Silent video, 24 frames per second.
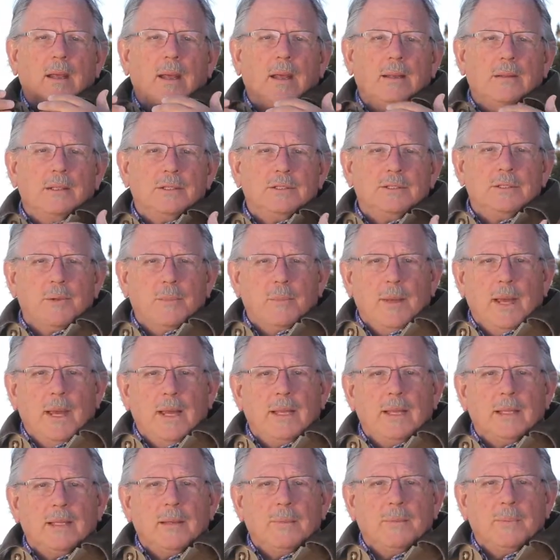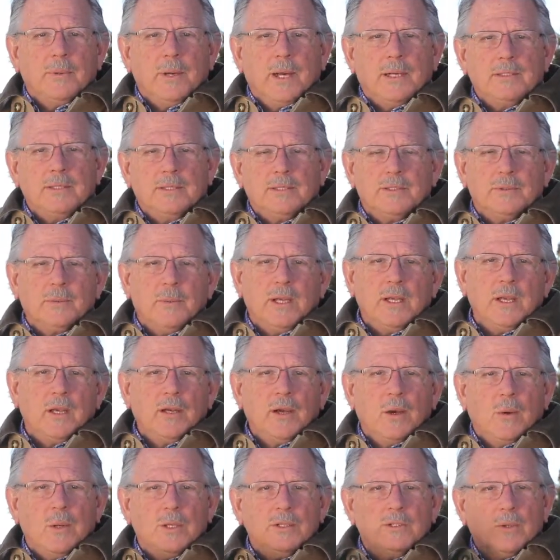and the somatic impressions. We can
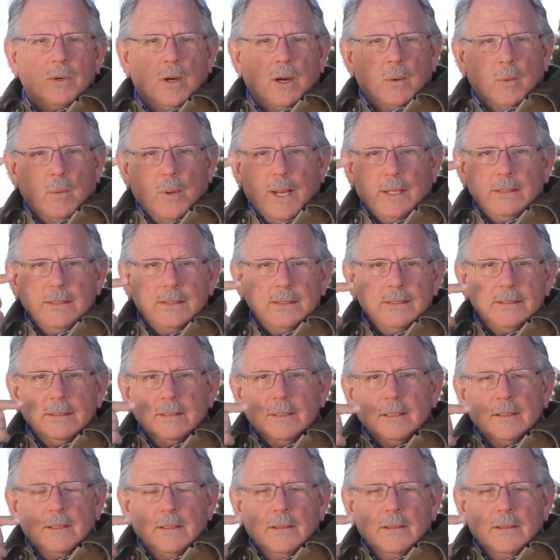go into our retinas.